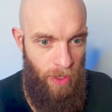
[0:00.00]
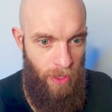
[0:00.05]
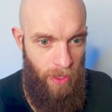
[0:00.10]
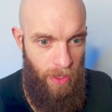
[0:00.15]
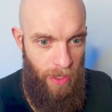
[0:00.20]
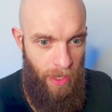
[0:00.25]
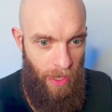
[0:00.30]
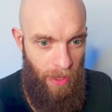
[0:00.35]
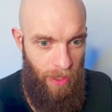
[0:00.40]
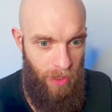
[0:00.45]

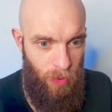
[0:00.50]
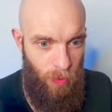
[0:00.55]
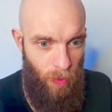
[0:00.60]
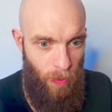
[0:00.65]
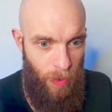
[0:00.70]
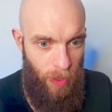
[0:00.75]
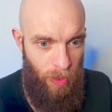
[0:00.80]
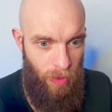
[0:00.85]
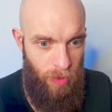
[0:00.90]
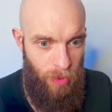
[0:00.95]
Yeah, that's what
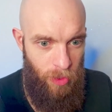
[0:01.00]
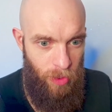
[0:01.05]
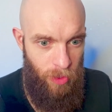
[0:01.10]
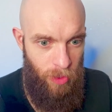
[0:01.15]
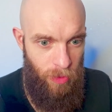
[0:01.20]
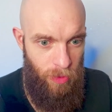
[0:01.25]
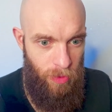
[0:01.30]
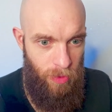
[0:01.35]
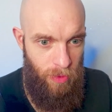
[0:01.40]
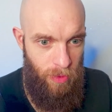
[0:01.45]
we're going to
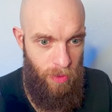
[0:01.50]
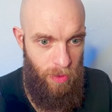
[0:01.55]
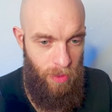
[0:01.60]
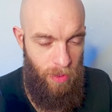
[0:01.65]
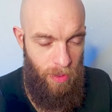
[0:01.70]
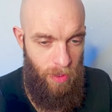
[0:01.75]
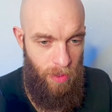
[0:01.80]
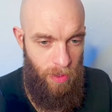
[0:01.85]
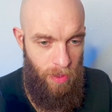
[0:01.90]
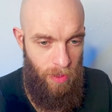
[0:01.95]
use.
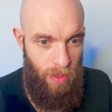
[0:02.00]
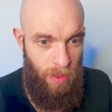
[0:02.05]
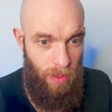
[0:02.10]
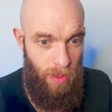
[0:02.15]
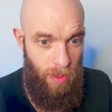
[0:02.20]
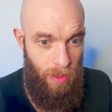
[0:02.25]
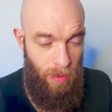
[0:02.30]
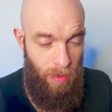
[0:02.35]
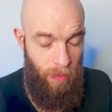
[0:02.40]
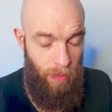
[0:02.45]

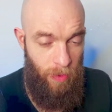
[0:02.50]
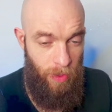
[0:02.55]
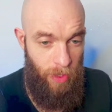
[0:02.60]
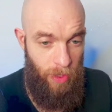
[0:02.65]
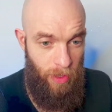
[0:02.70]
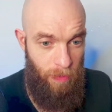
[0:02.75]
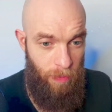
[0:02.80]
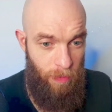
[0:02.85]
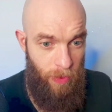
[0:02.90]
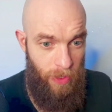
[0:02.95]
We're
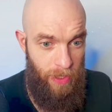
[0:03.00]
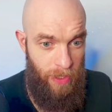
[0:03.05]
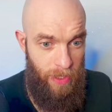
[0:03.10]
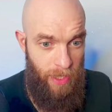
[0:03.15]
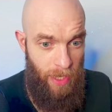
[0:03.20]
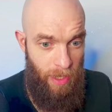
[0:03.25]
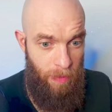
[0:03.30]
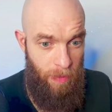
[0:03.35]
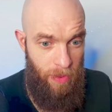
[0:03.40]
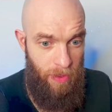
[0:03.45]
gonna bring the
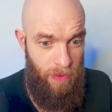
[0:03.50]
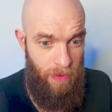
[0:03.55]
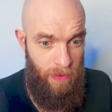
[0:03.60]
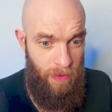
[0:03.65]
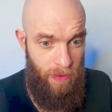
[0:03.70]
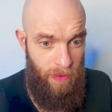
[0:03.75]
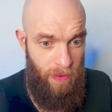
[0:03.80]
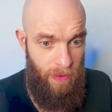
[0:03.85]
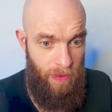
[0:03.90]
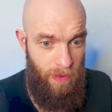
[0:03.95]

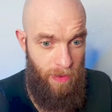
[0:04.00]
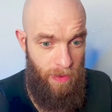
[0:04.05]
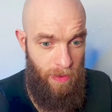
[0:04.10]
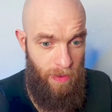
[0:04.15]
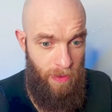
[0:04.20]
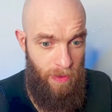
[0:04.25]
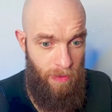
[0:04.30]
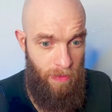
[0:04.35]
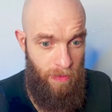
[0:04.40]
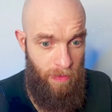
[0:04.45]
enemies
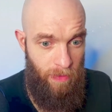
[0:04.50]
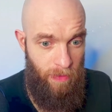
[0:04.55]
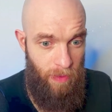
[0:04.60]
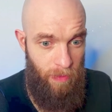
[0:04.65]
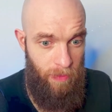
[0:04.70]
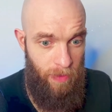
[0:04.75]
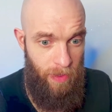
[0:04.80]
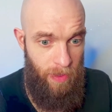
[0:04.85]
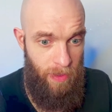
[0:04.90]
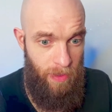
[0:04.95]

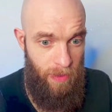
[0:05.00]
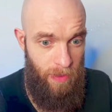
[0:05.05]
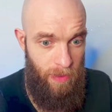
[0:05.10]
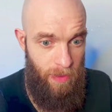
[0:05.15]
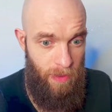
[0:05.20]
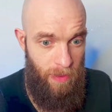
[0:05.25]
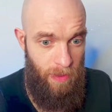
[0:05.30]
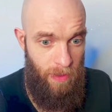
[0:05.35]
from this.